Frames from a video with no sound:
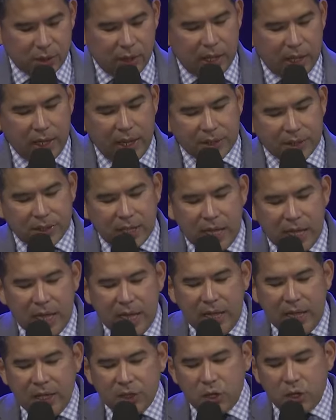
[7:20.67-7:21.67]
unless
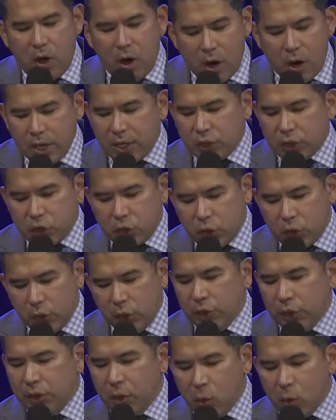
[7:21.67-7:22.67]
his heart is
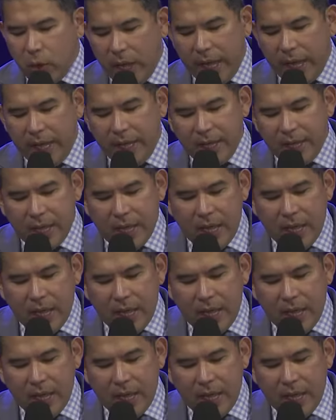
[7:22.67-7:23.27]
turned away.